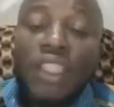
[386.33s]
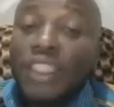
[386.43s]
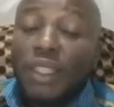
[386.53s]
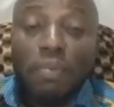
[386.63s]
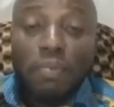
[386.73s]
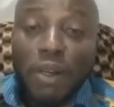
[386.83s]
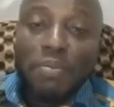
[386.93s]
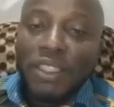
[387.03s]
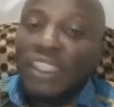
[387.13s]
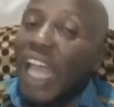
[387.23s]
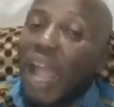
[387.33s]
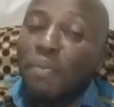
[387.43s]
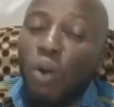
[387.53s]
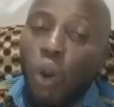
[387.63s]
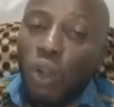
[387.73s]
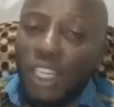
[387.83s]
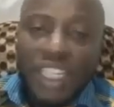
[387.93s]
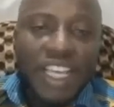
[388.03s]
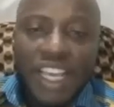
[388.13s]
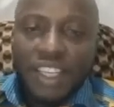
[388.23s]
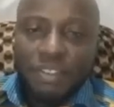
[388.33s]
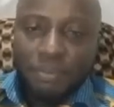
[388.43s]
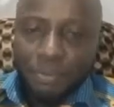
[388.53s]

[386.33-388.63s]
simply means I'm okay.